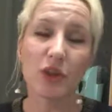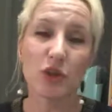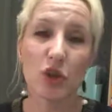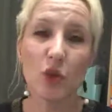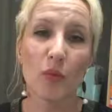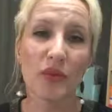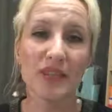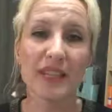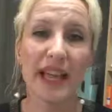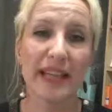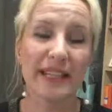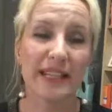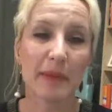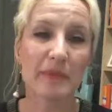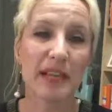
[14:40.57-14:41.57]
it's almost
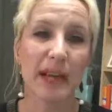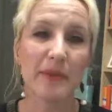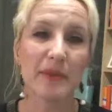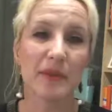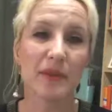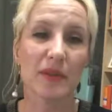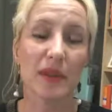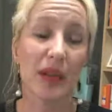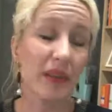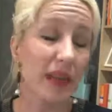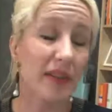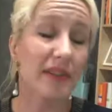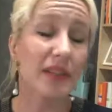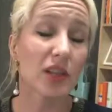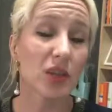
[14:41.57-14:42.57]
like sometimes, and
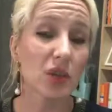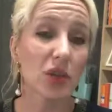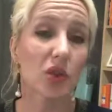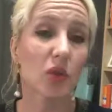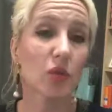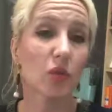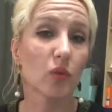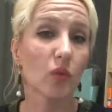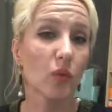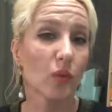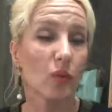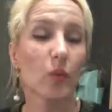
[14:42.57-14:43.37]
I've seen this too,